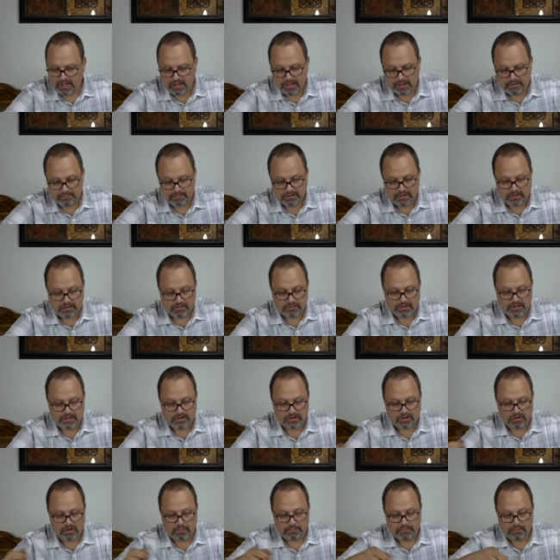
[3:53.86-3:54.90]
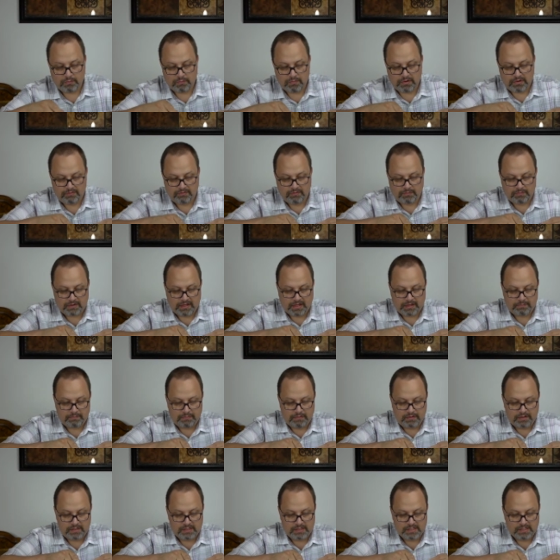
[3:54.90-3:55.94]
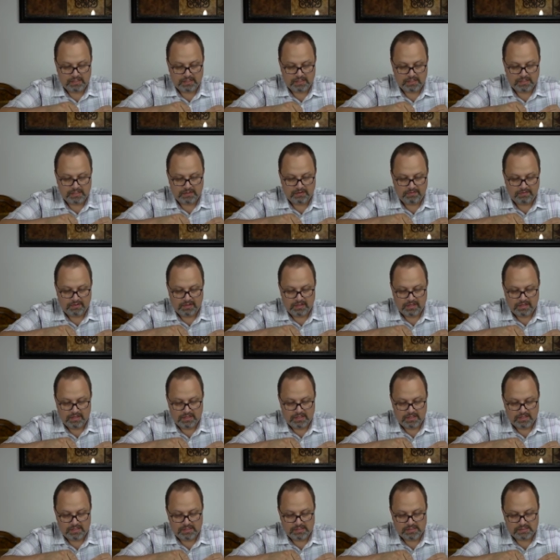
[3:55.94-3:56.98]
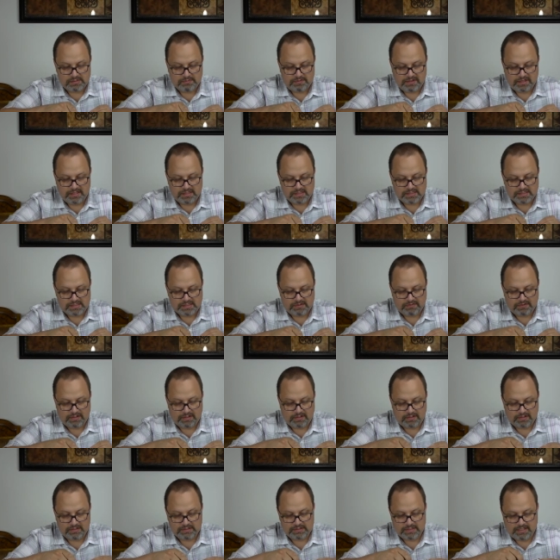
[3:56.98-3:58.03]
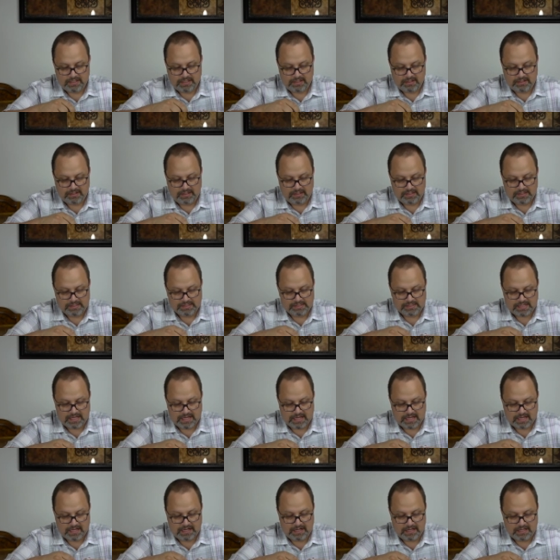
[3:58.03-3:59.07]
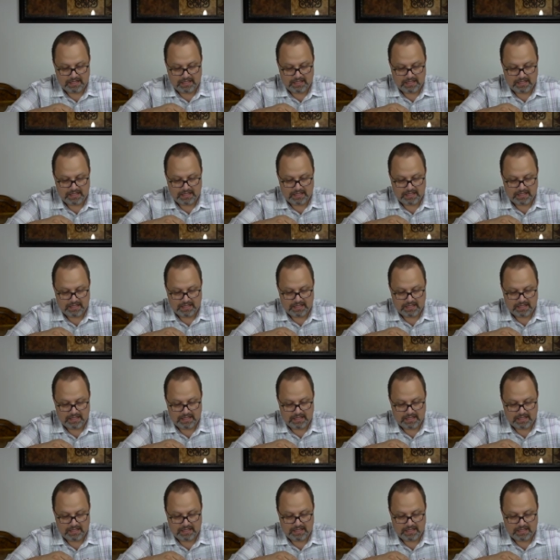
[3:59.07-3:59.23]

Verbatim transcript: I'm gonna go ahead and open one of them up so we can see what it looks like on the inside.